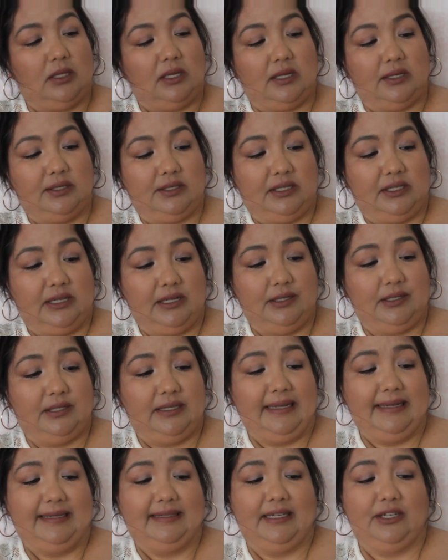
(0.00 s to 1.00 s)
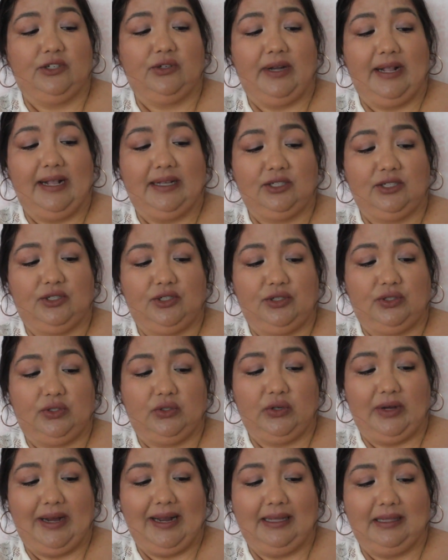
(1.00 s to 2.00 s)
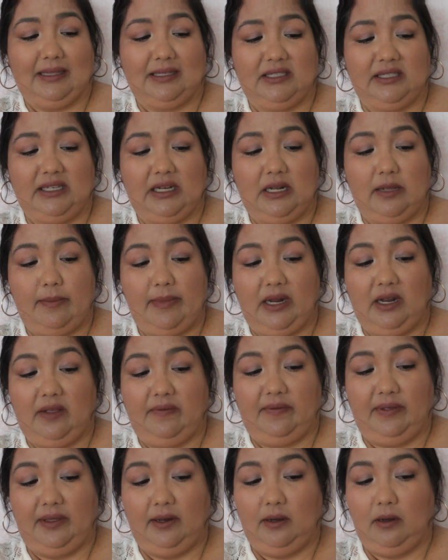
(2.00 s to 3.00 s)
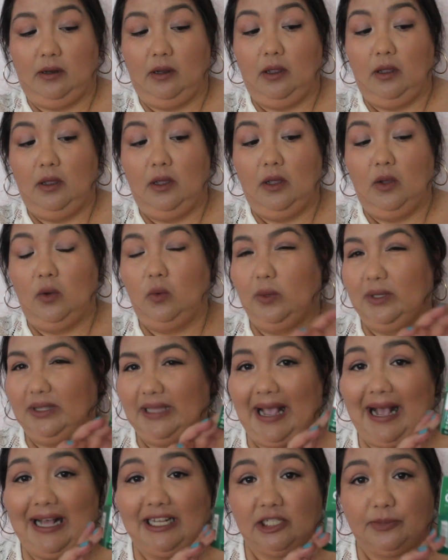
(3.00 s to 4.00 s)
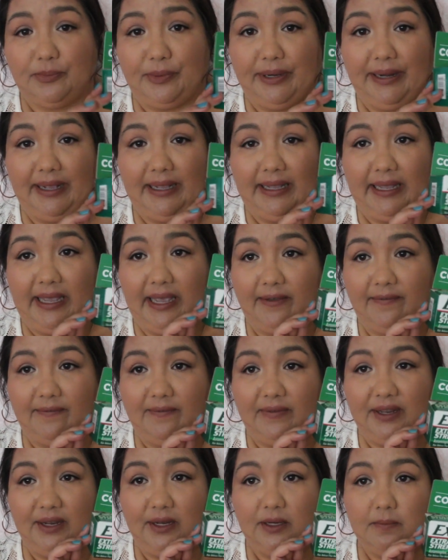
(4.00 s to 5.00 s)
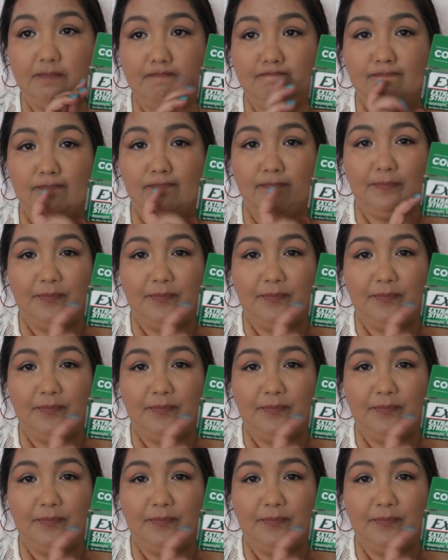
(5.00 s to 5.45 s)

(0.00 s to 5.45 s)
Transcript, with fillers: This is the Excedrin Extra Strength Acetaminophen with aspirin and caffeine.